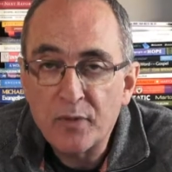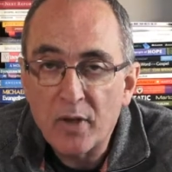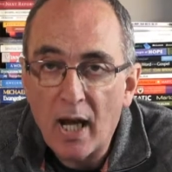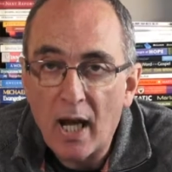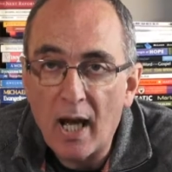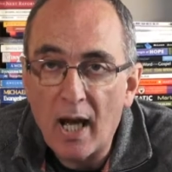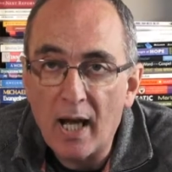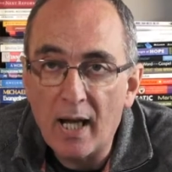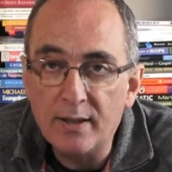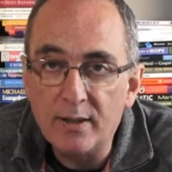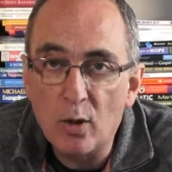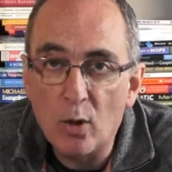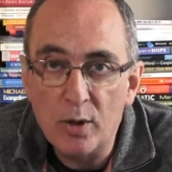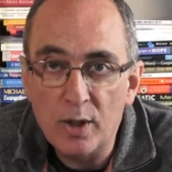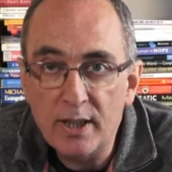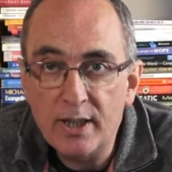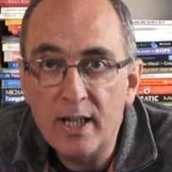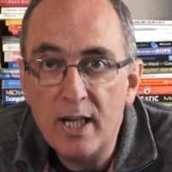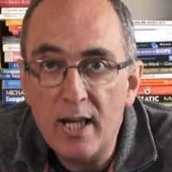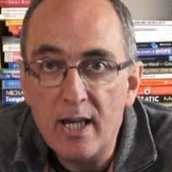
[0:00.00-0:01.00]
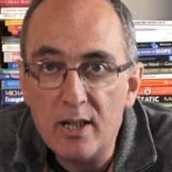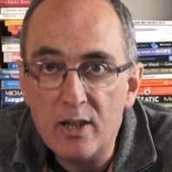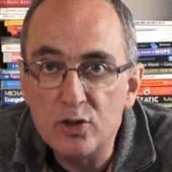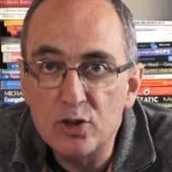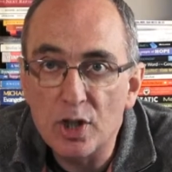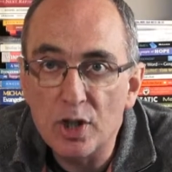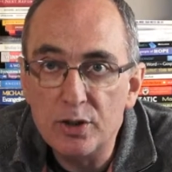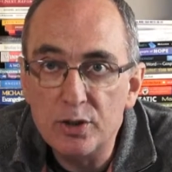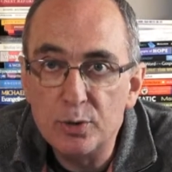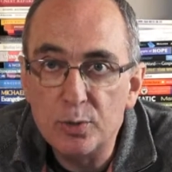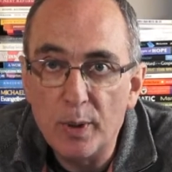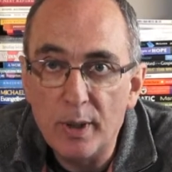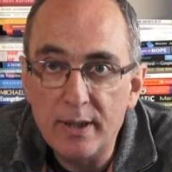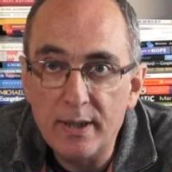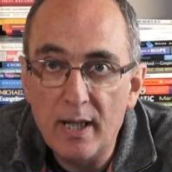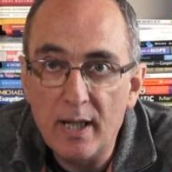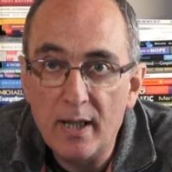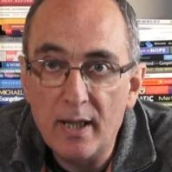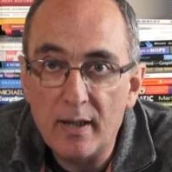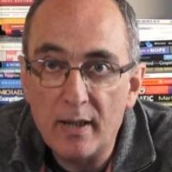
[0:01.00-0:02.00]
And on occasions when
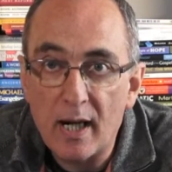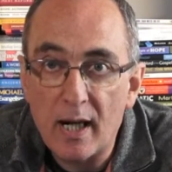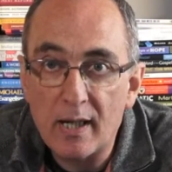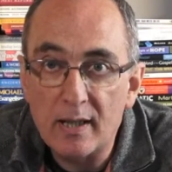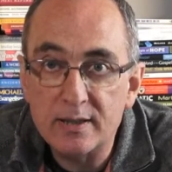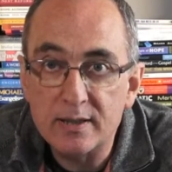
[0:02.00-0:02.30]
there are